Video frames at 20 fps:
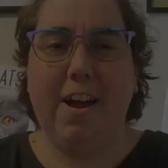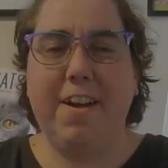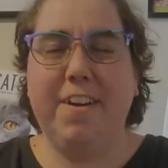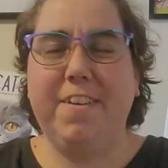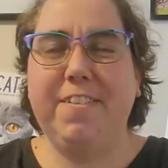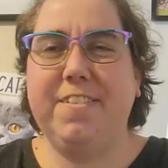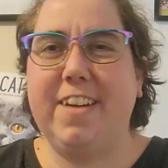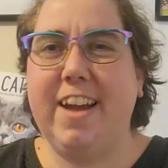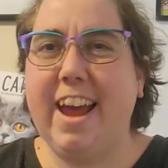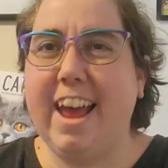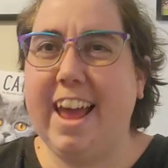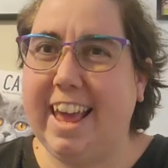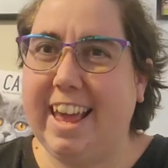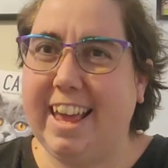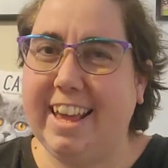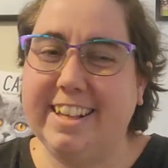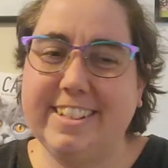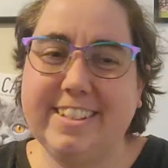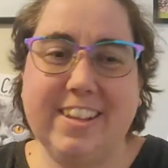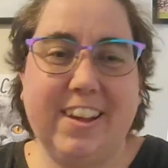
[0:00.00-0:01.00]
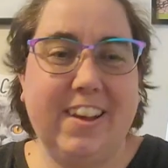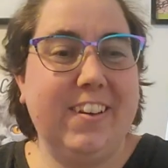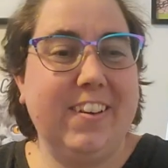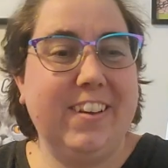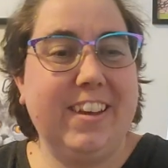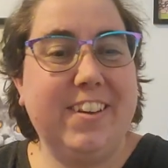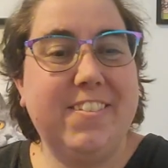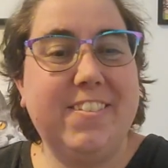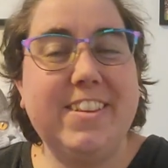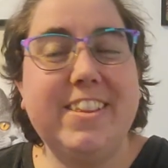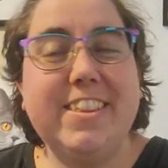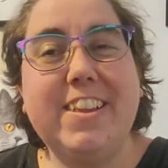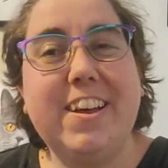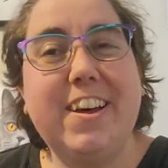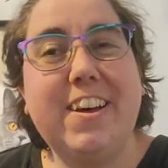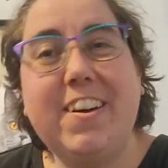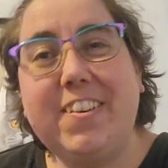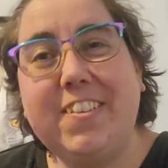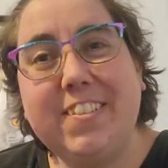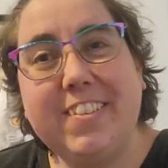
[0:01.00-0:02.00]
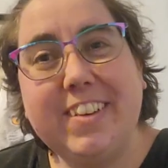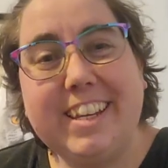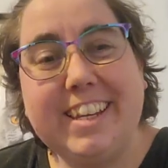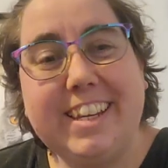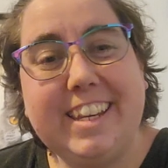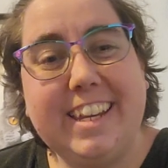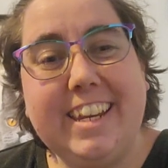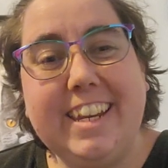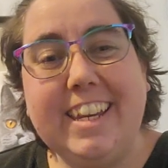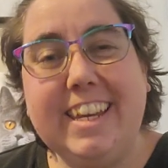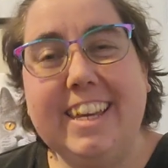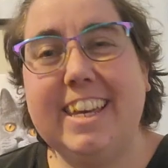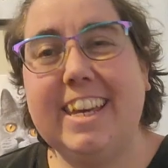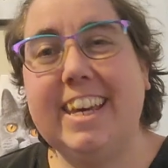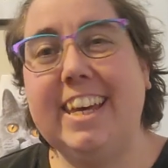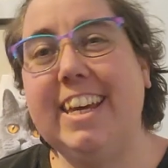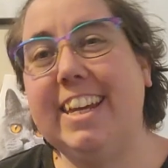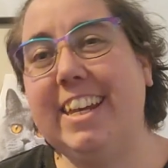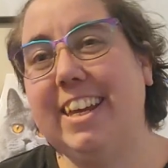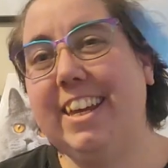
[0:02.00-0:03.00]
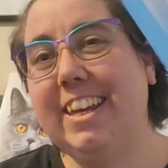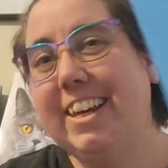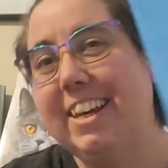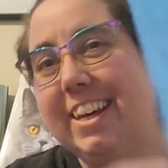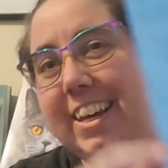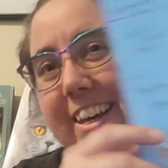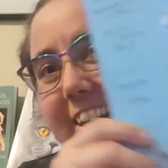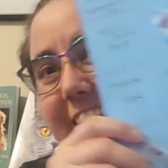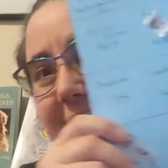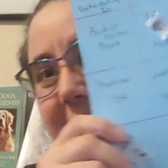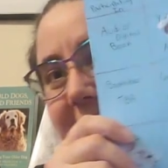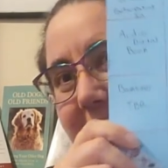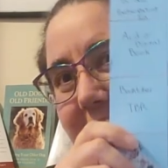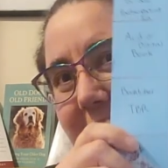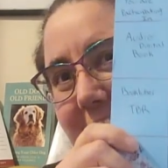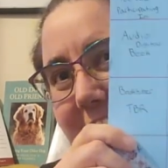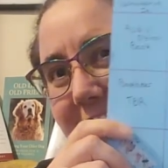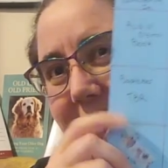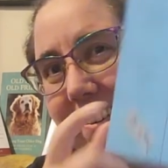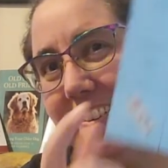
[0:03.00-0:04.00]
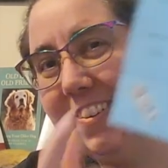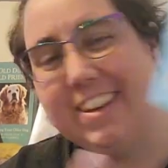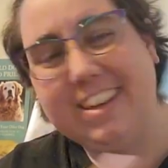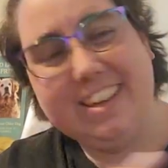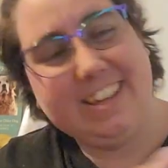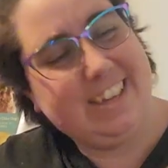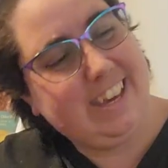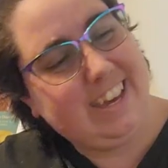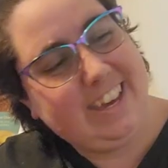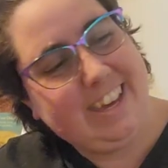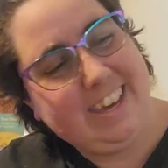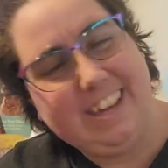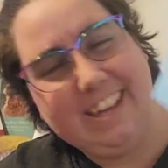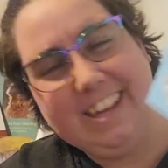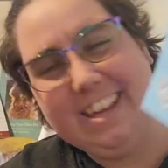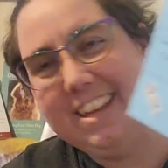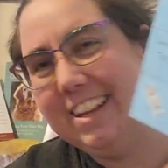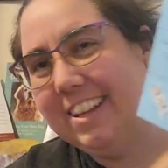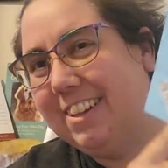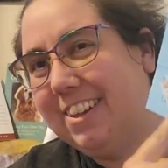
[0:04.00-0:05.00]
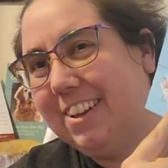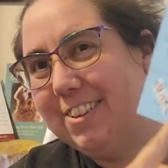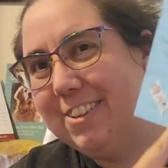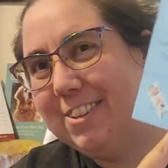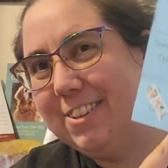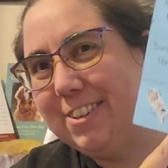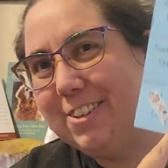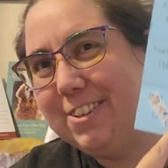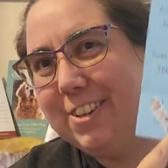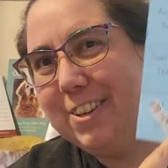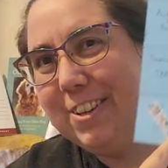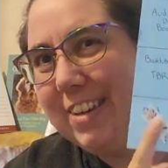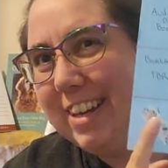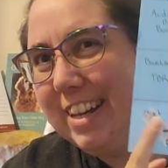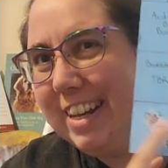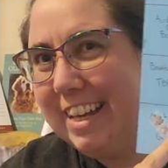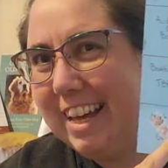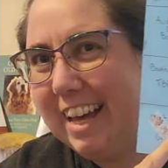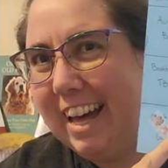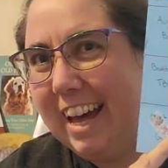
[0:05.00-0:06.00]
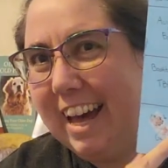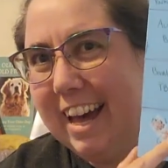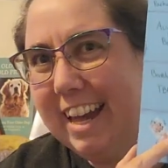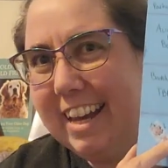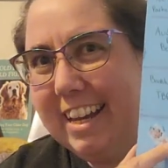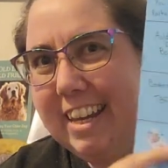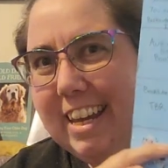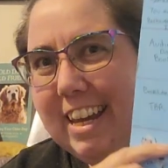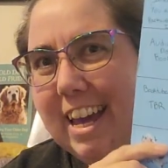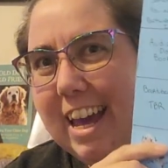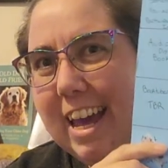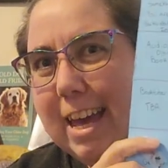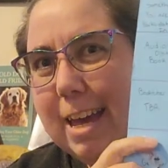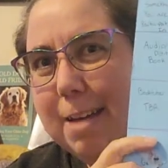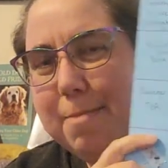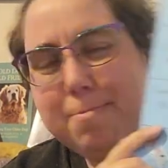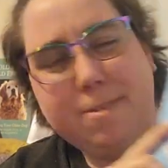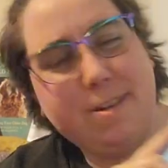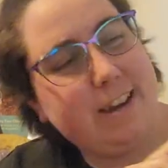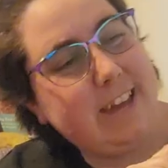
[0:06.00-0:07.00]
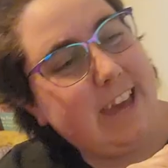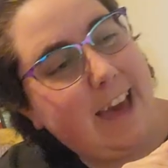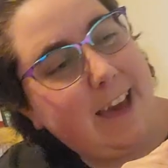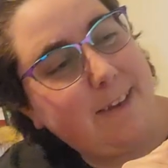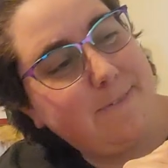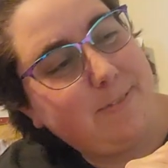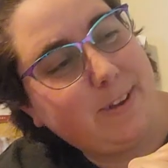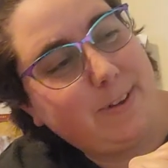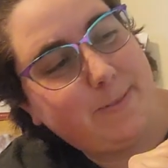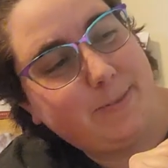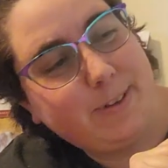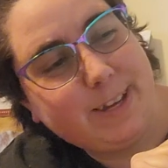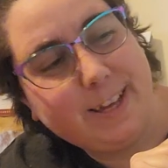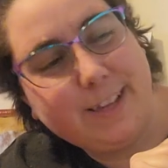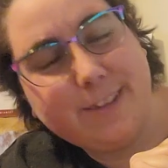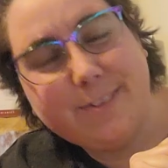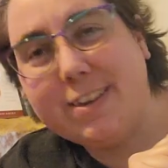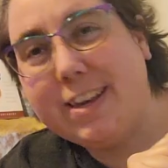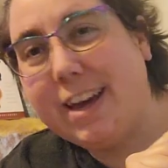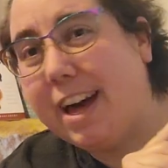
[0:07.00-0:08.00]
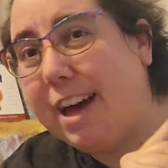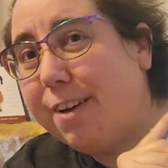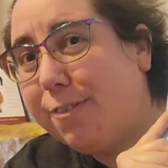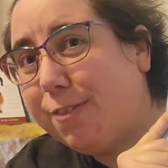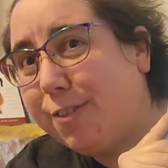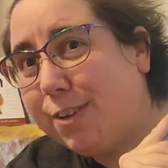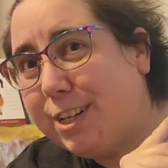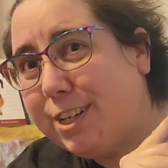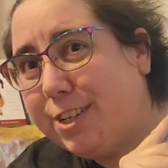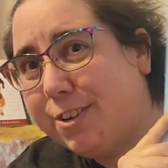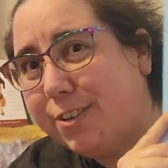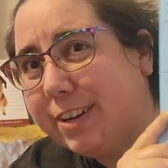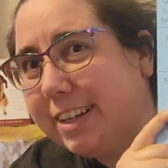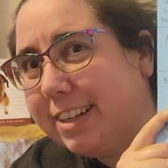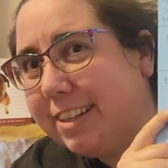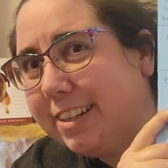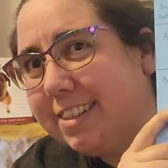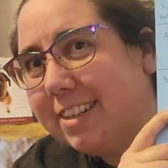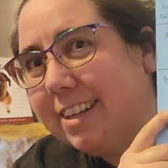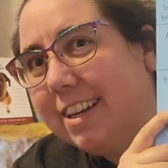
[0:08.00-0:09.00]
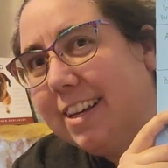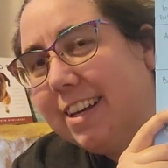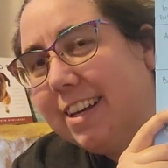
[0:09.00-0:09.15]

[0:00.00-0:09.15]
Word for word: All right. So even though we didn't get to get closer to getting a honey, I am pretty happy because we got a free choice.